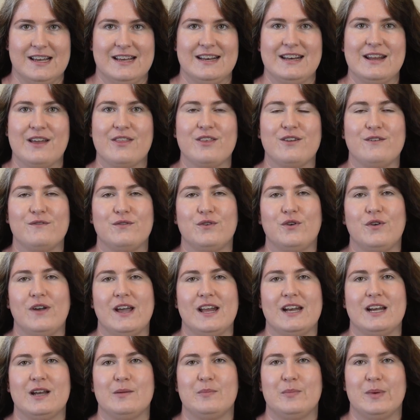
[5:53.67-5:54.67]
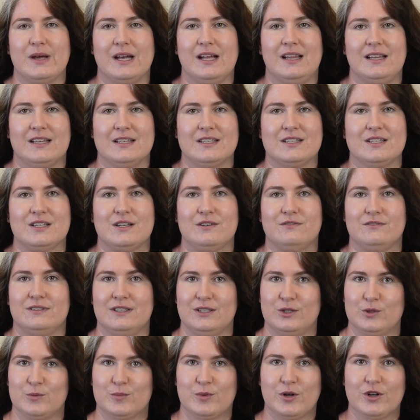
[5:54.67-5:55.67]
Now that you've created a big list of
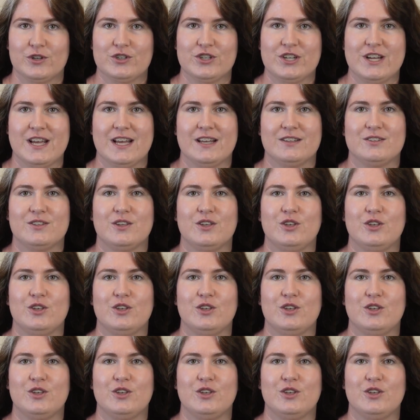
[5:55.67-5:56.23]
little projects,